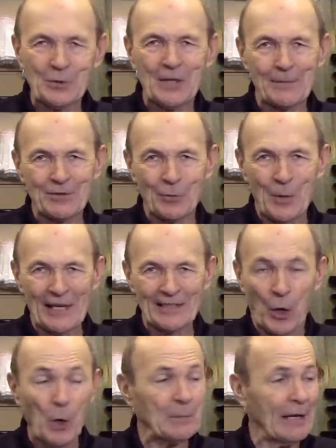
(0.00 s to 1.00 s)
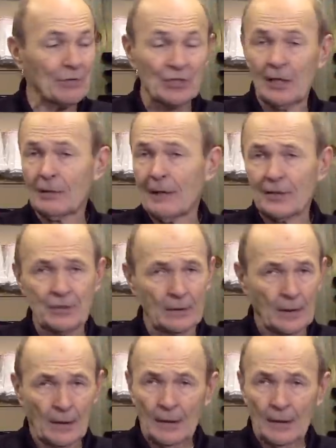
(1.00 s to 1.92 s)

types of rigs. I hope that was interesting.